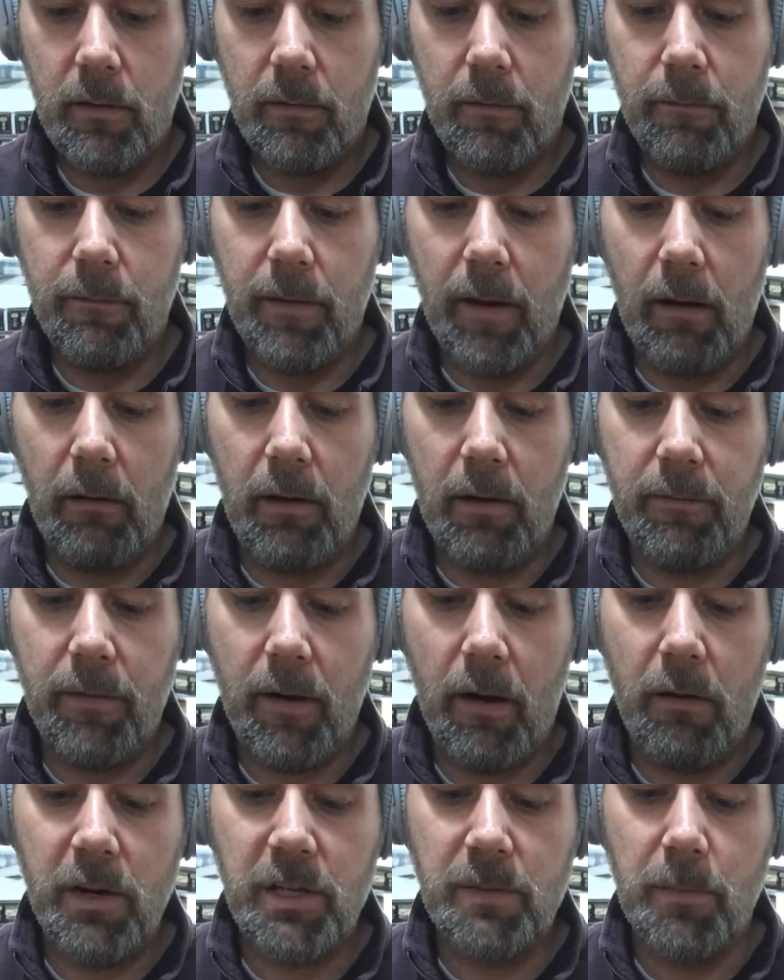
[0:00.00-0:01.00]
Very,
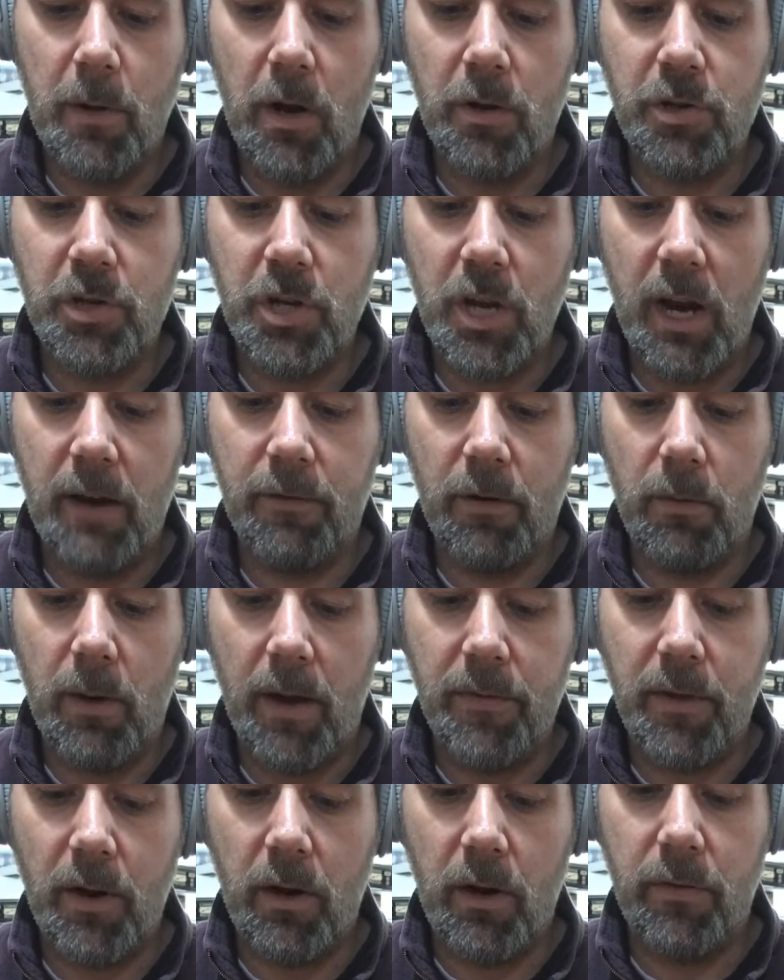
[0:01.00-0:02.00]
very small chamfer
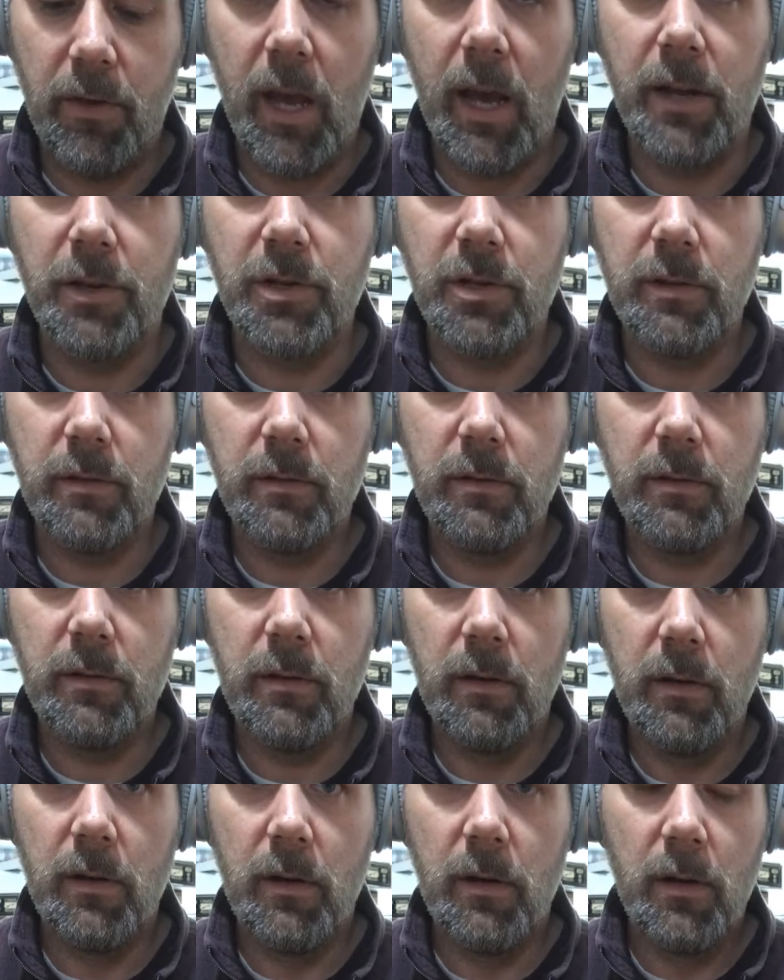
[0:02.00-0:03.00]
right there on the edge.
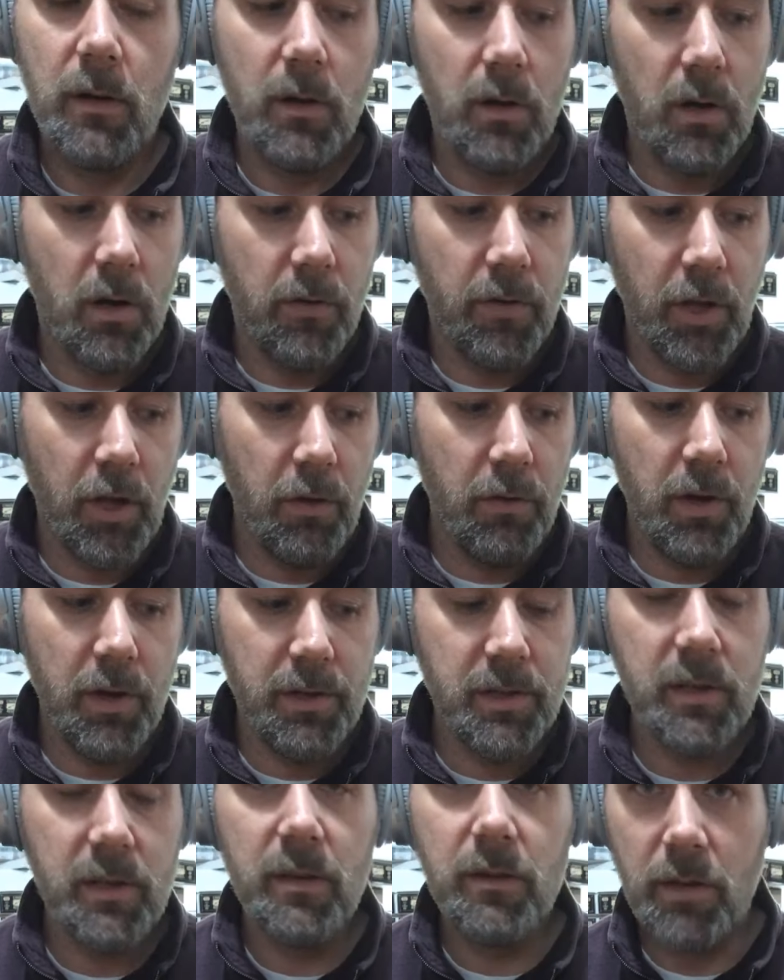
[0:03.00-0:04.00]
On the
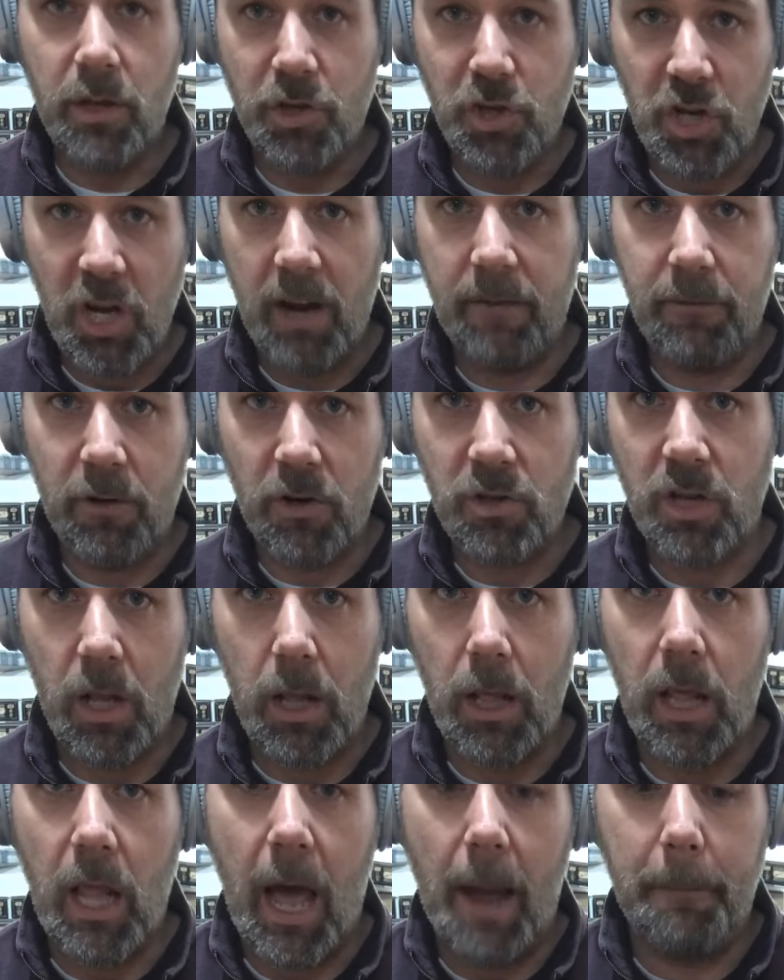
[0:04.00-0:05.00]
Unions, the chamfer is a
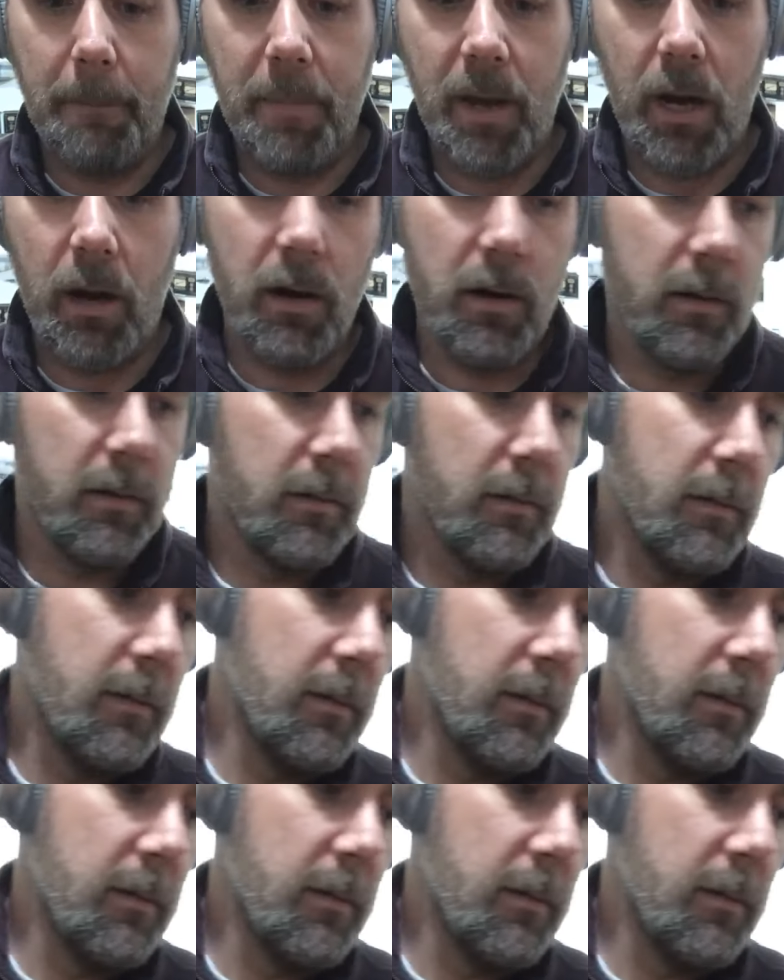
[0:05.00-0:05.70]
lot bigger.